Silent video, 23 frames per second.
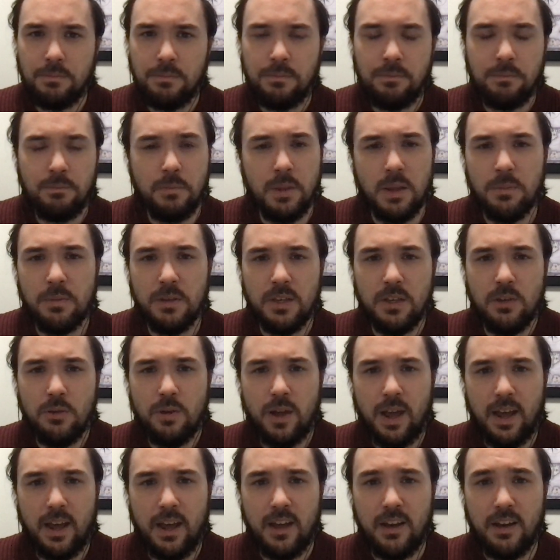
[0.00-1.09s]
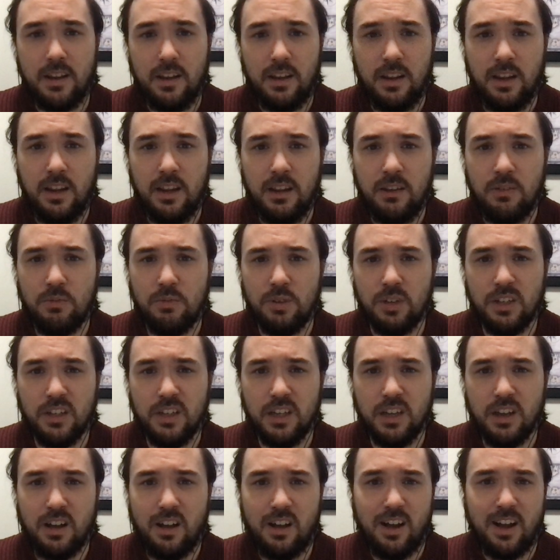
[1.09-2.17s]
Maybe you had a really
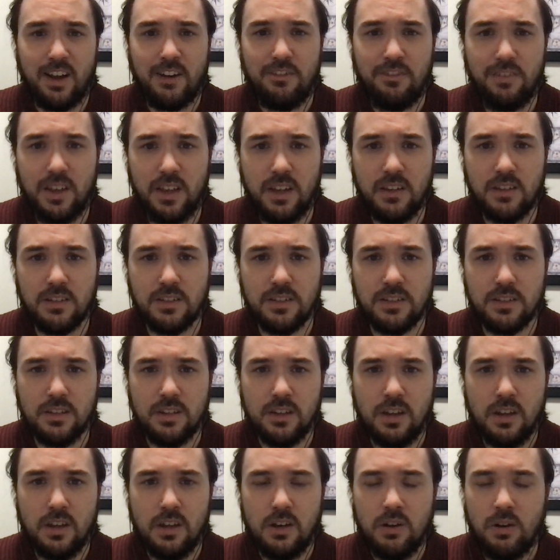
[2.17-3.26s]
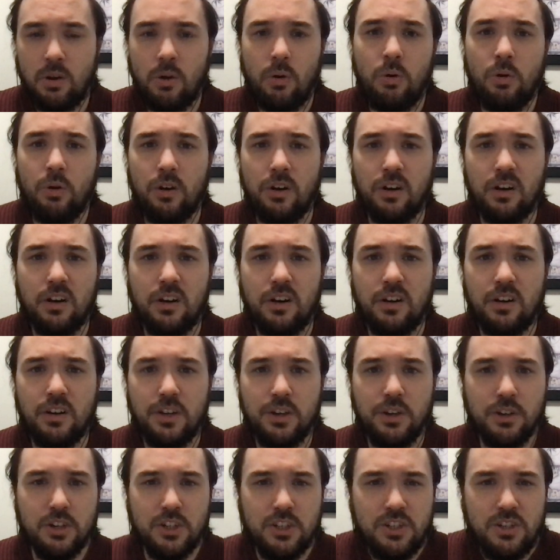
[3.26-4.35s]
hot face, or
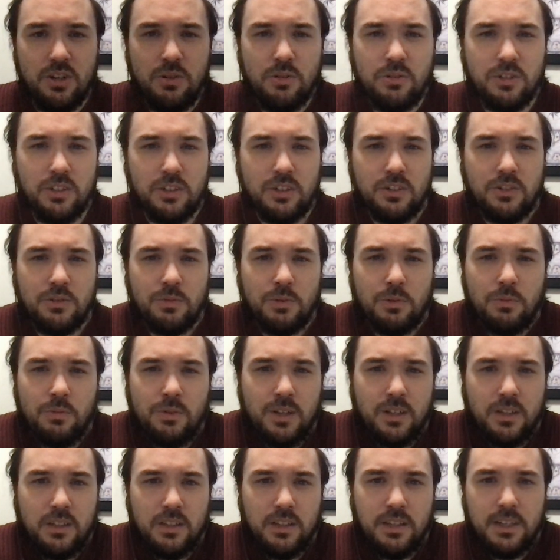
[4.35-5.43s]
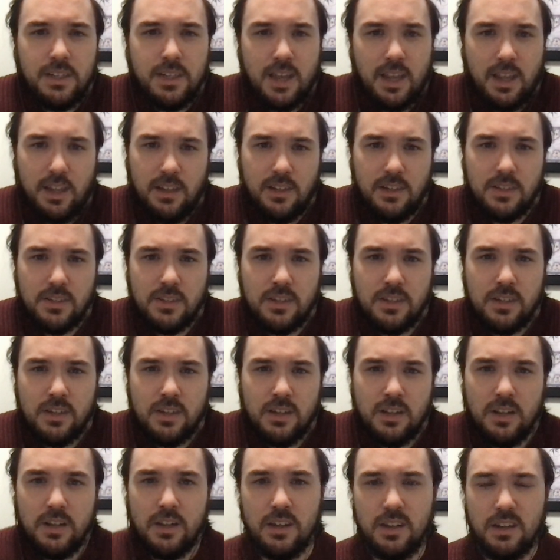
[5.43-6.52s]
your shoulders were really tense.
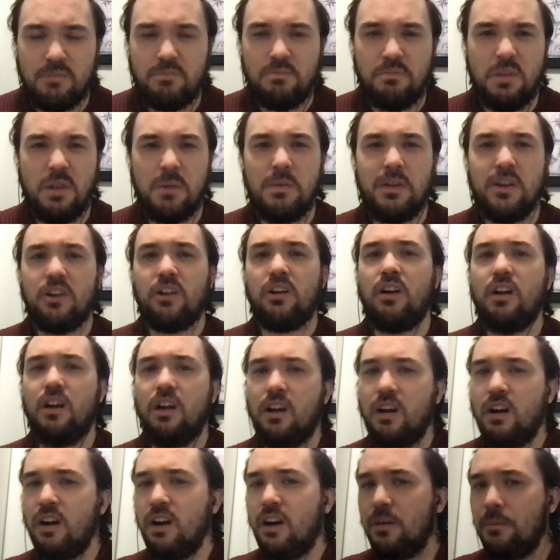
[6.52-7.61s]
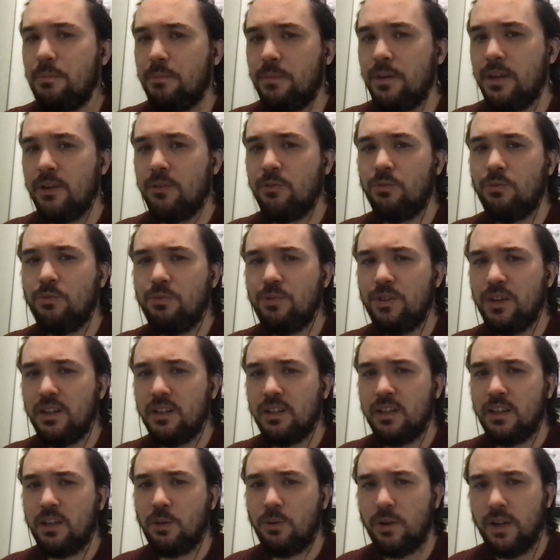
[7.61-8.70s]
Maybe your heart beat
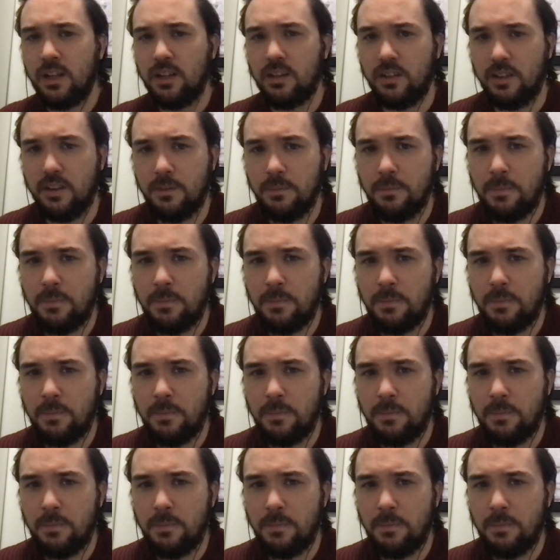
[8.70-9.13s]
really quickly.